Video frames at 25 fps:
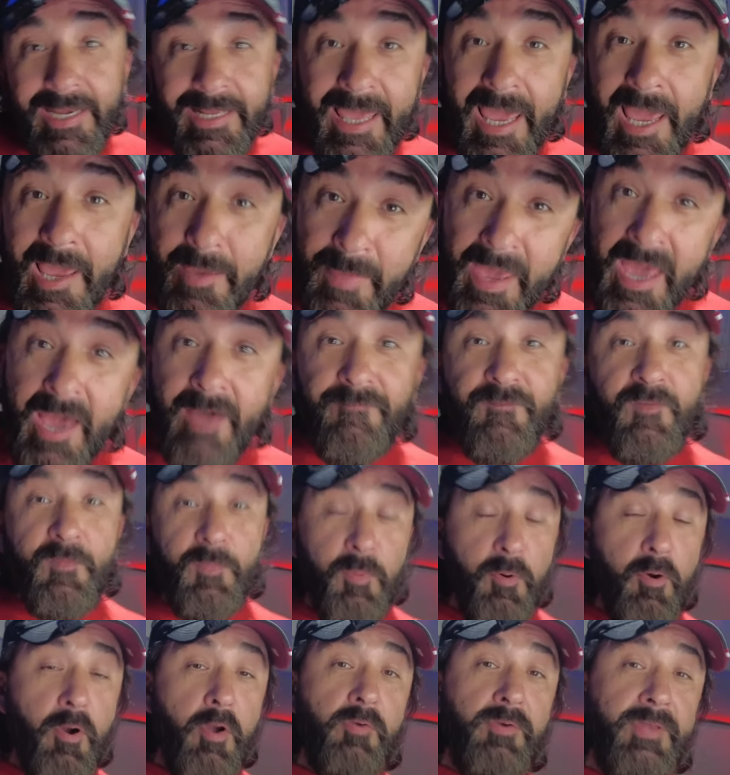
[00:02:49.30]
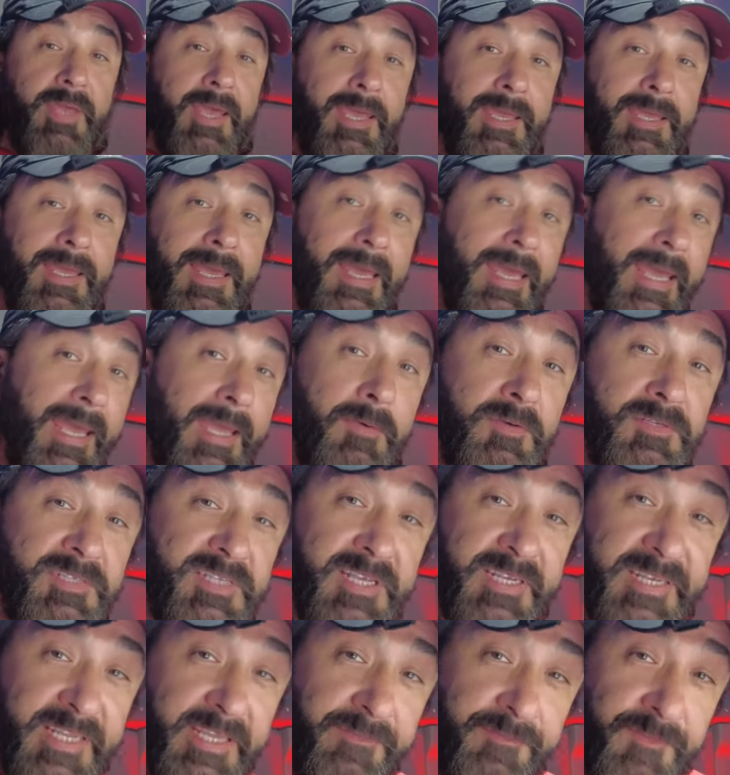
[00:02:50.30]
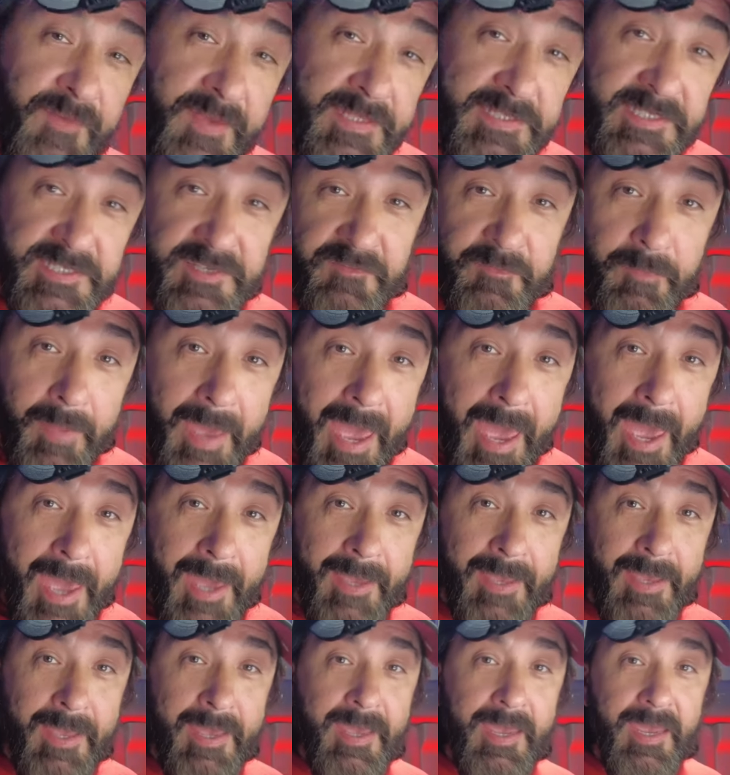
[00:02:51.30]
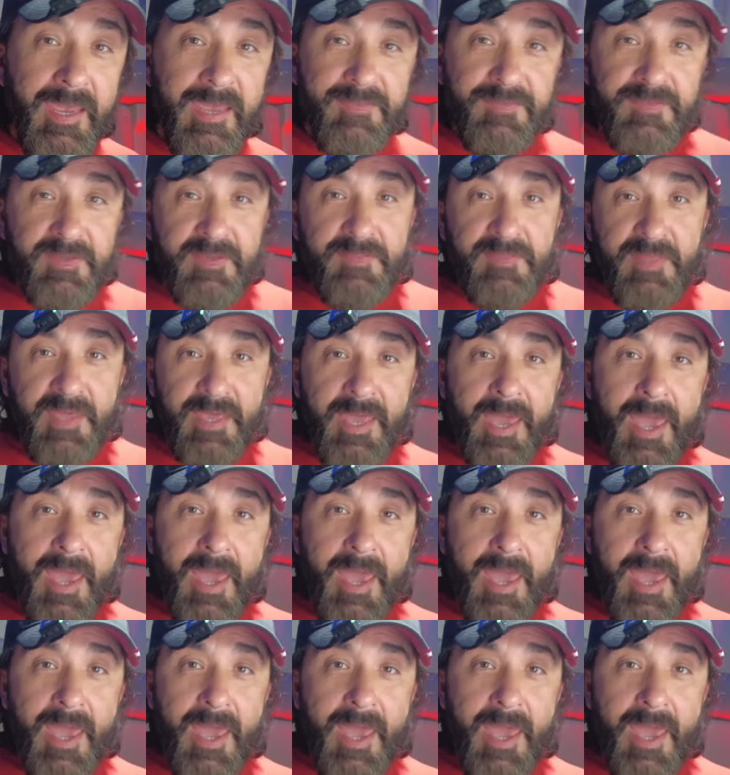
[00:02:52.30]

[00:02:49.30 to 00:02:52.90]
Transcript: came out for pro day. He was a defensive back, and then they